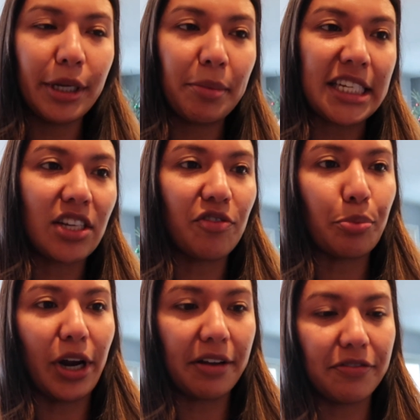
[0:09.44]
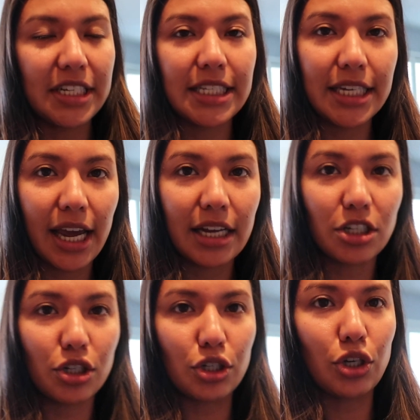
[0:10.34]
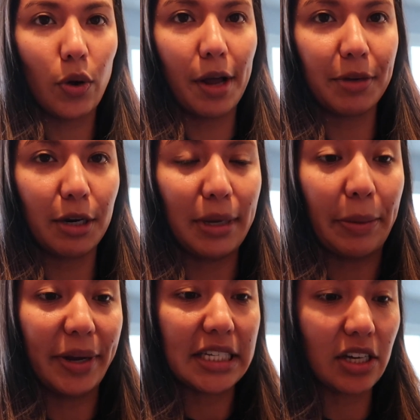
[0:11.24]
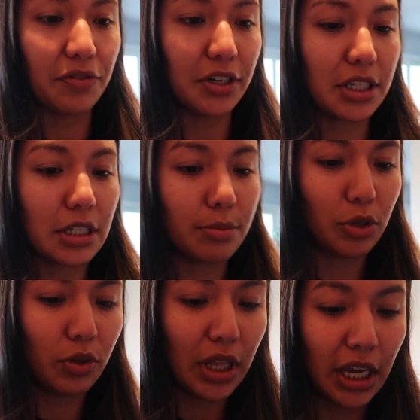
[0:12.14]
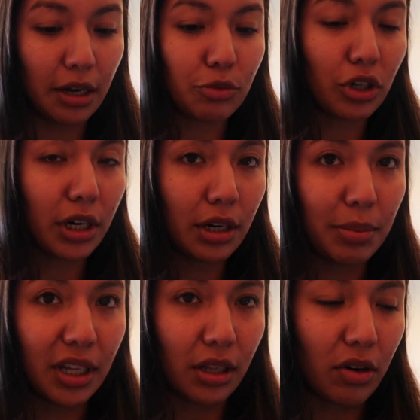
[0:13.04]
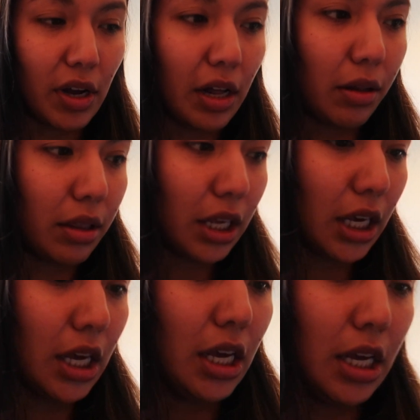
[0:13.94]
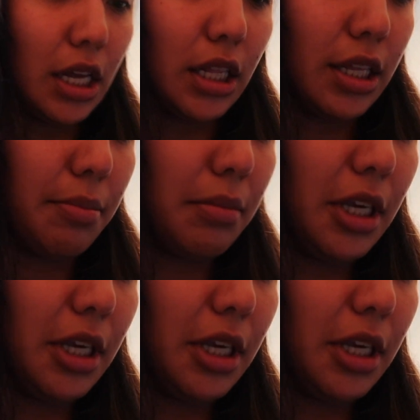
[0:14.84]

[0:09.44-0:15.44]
made myself breakfast yet, so I'm gonna make myself a smoothie. I'm trying to be a little healthy. Let